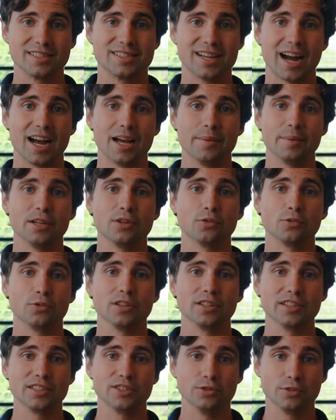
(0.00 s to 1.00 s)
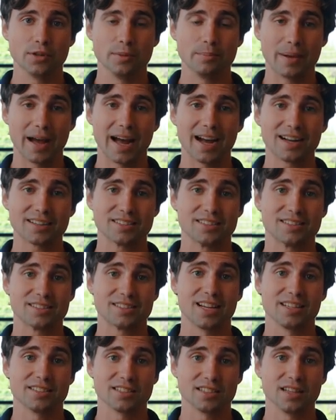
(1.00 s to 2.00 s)
and timing really do impact
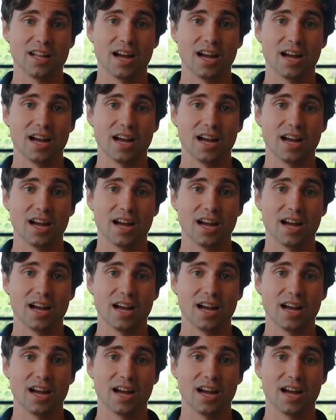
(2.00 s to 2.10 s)
success a